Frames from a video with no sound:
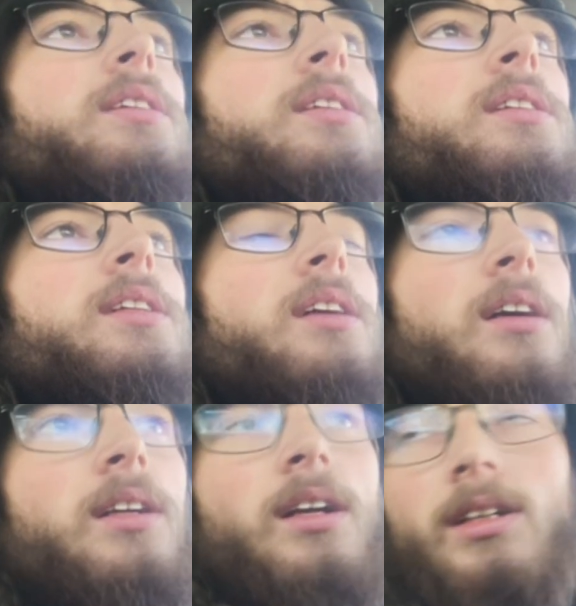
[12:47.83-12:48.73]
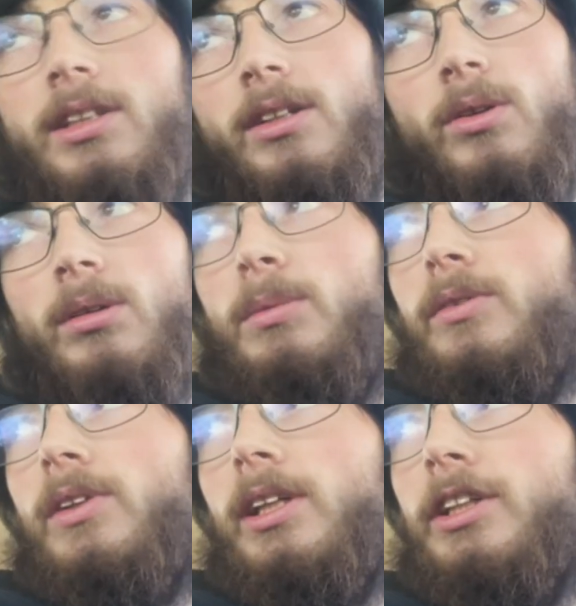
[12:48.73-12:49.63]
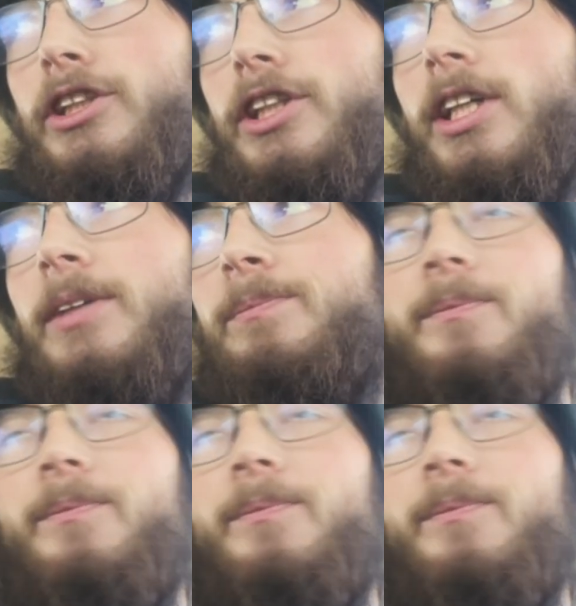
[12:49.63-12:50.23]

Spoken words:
started our snow removal this year.